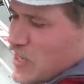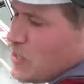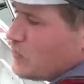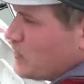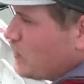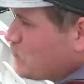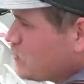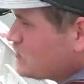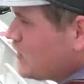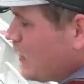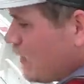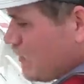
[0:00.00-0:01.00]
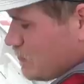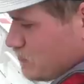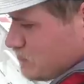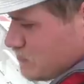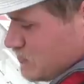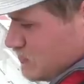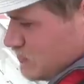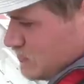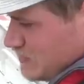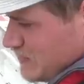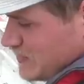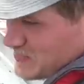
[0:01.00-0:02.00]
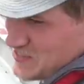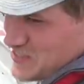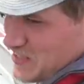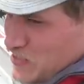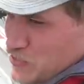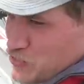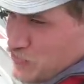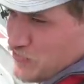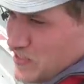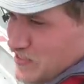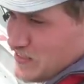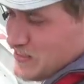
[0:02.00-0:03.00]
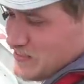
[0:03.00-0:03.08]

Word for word: today. Oh yeah, I'm gonna dive. Druid? Unless it's like 100 feet.